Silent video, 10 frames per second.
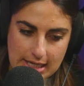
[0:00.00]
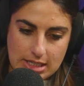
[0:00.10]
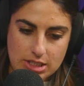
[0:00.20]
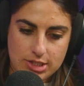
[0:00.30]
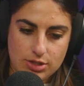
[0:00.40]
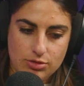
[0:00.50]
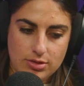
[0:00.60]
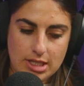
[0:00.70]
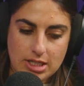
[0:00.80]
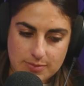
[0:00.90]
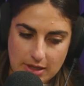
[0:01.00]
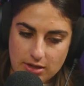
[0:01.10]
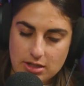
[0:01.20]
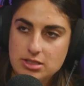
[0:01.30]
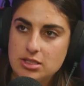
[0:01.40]
into the
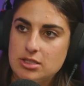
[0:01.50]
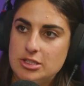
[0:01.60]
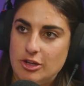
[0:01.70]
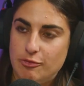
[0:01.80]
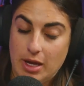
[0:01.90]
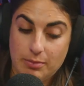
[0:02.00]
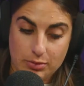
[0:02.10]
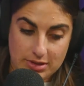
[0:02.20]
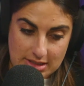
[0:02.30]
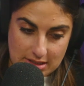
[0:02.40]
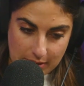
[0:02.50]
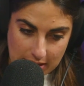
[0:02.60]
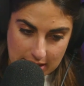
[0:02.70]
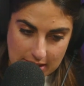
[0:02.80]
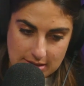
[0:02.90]
experiences of people with
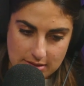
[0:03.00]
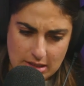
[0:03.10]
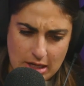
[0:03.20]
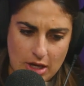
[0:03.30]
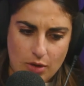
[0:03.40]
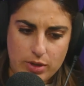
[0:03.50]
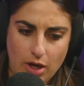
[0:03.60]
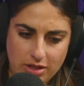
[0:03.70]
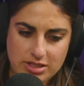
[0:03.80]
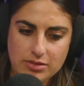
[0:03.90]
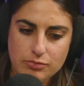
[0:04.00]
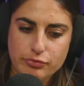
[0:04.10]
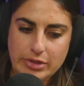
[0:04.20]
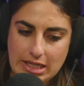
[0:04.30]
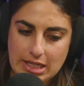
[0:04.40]
disabilities, and we heard
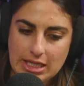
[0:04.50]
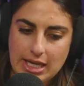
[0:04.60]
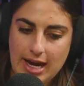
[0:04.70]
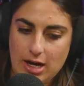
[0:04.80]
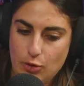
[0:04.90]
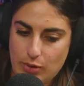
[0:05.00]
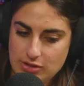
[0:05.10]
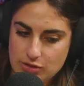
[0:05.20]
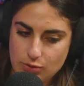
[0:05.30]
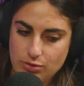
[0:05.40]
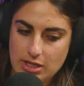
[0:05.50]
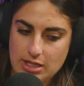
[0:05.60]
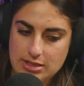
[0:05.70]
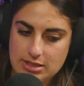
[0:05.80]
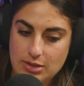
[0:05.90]
some really harrowing
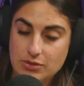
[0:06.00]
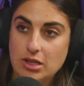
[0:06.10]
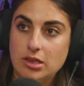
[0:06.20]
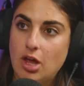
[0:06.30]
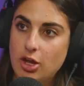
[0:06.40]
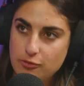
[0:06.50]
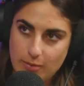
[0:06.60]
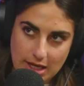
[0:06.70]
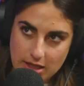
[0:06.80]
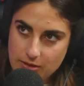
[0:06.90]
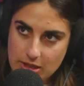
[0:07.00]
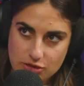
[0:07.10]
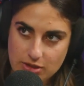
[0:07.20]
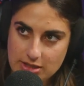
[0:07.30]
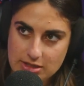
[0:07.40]
stories. There was a lot of media
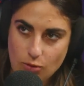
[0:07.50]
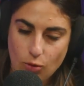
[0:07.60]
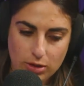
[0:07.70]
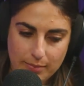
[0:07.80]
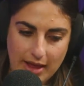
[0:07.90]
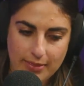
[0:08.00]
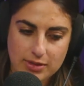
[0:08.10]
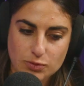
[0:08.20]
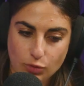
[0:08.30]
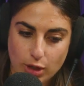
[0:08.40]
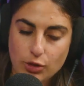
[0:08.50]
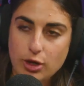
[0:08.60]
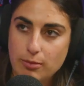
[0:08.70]
interest all about this Royal